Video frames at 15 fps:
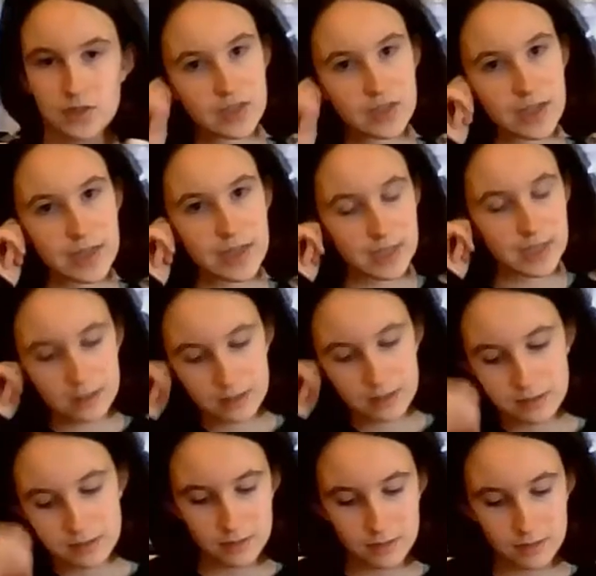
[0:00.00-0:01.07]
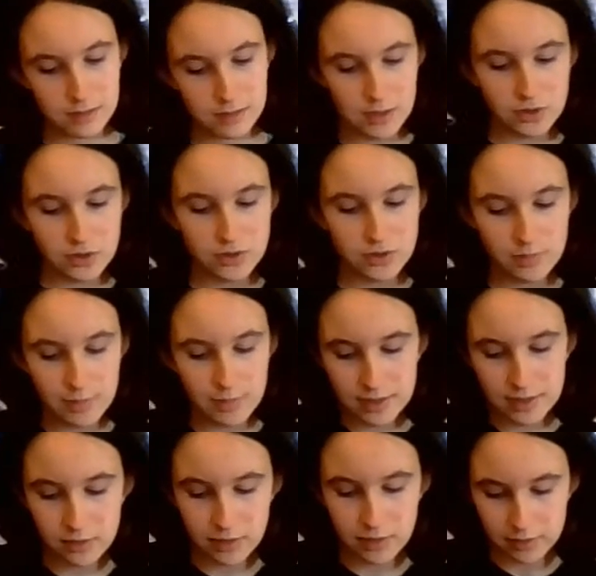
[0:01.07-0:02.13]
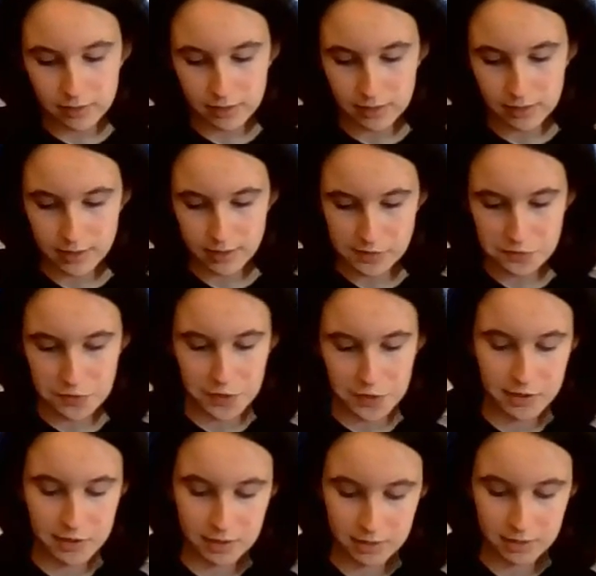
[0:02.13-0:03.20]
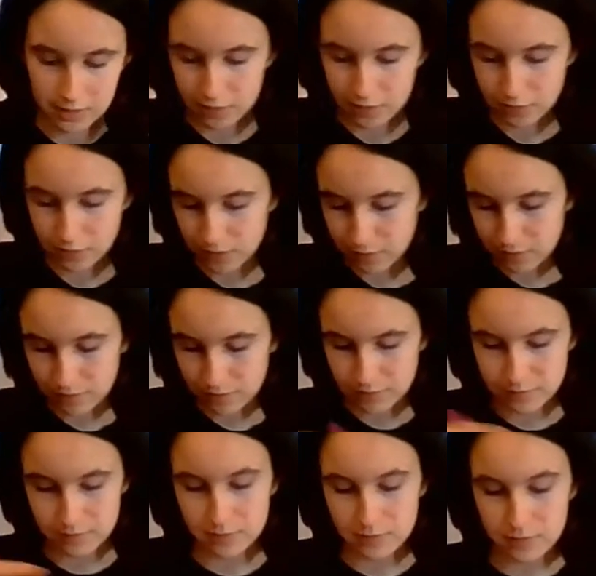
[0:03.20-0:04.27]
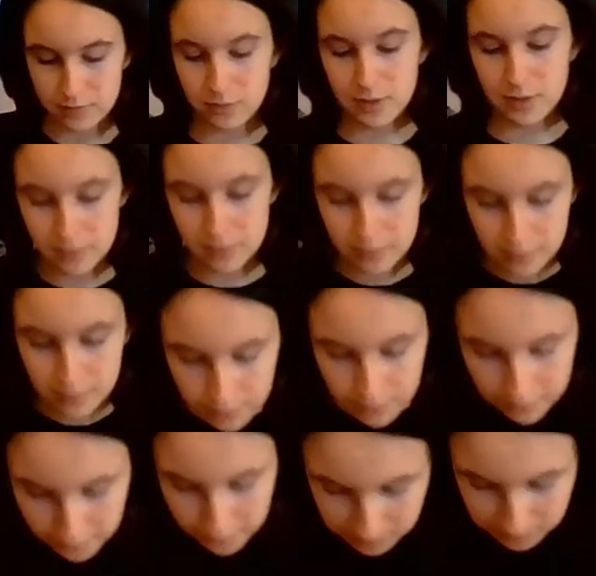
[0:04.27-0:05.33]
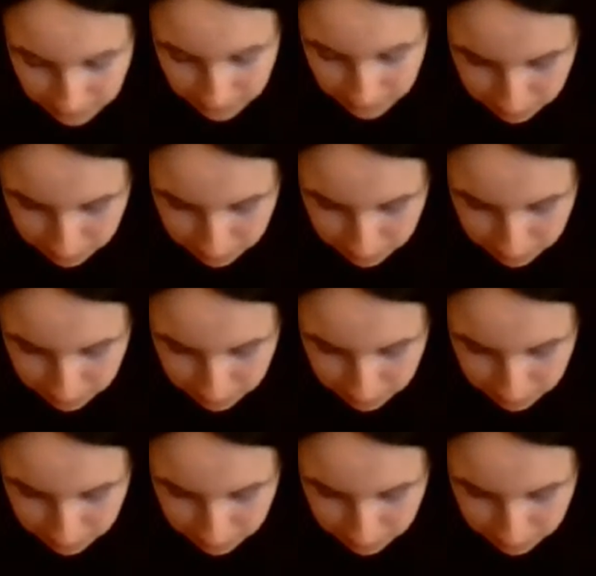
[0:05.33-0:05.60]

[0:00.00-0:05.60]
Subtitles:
just some like little girly things for her. Oh no. Well, that's why it